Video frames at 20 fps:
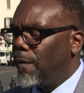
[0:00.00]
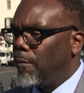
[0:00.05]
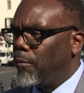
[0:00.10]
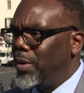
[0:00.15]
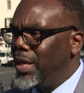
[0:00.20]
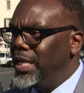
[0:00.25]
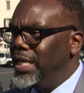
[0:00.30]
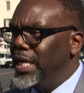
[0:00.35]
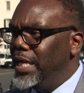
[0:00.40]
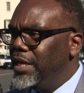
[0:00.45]

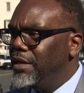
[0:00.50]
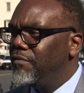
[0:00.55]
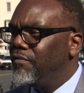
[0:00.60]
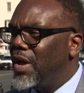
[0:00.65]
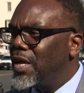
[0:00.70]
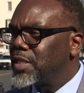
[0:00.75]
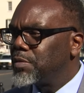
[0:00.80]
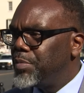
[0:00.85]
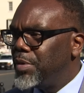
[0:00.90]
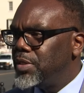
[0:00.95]
we need
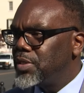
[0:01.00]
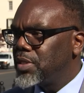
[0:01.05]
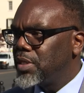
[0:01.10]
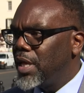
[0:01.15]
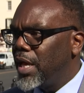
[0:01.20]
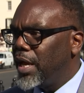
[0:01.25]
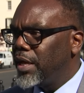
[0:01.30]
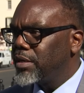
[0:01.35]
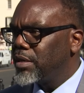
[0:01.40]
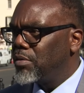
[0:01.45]
investments
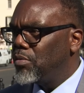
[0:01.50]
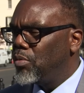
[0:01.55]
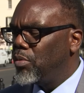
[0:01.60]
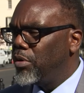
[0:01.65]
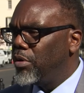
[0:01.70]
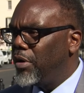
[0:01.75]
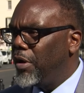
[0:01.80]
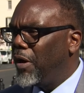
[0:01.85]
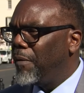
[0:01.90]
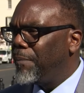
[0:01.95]
that
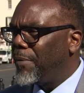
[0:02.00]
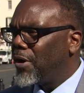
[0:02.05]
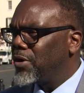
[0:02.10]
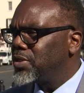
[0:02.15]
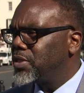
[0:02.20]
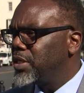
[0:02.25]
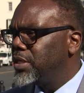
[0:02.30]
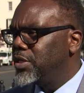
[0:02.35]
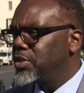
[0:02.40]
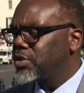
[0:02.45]
will help our
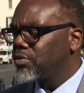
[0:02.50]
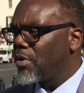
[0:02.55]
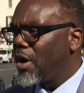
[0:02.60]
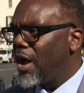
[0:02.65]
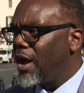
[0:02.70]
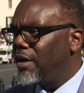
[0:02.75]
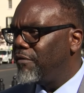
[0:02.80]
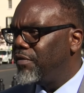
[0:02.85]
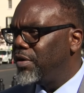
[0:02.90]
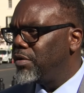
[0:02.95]
cities thrive.